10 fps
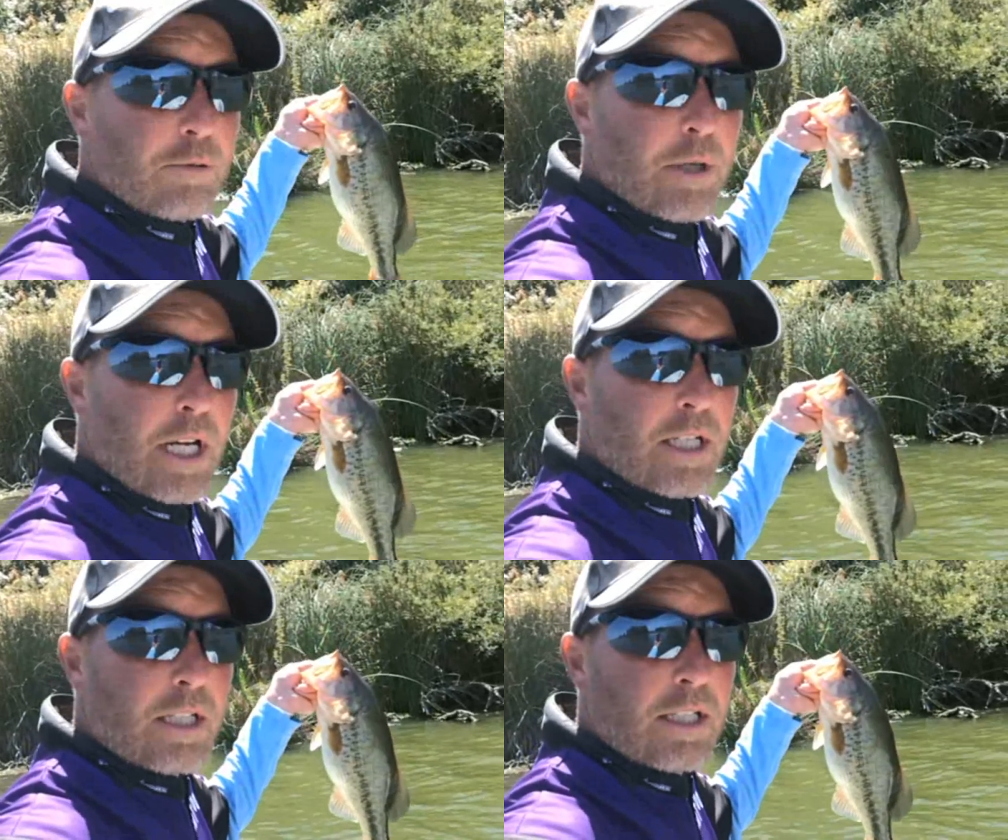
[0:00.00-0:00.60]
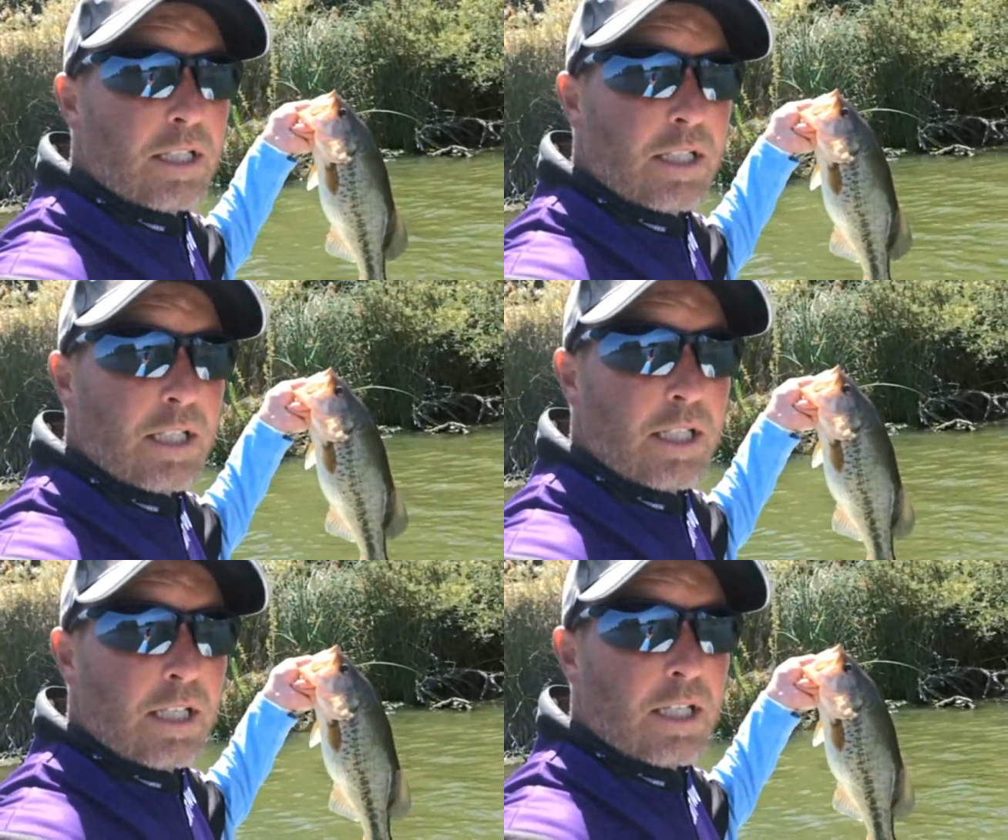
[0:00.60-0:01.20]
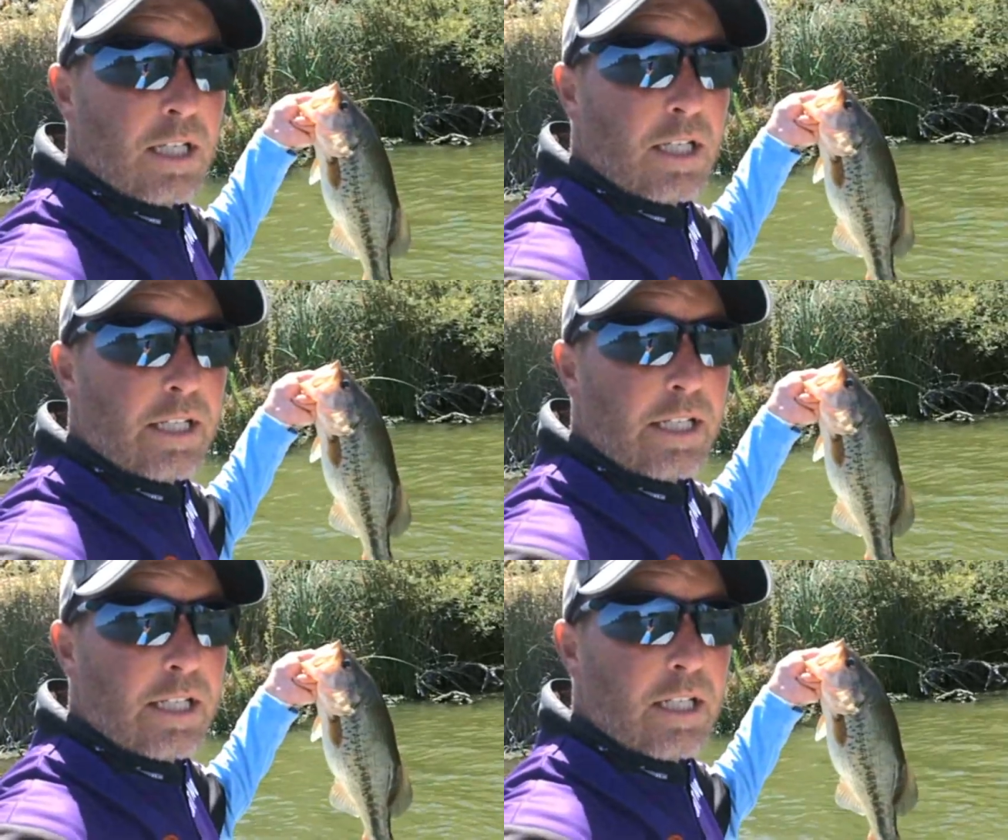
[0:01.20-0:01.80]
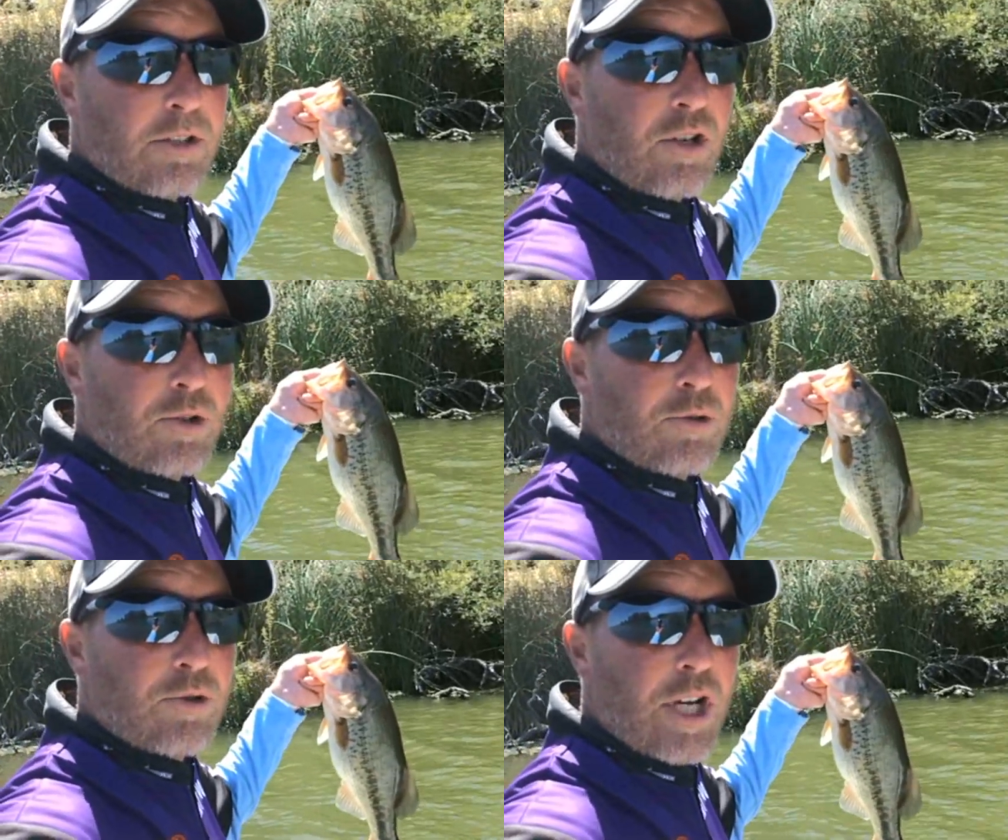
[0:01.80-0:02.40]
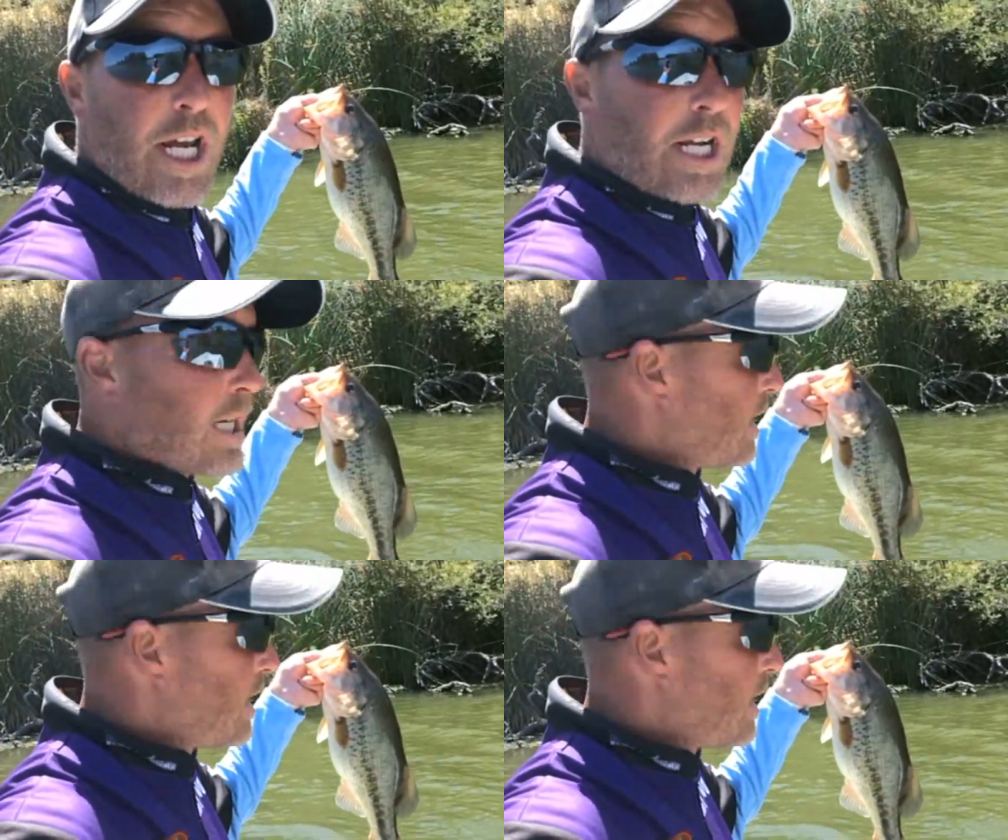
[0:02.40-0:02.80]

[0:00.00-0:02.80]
this one on it, on the chartreuse shad.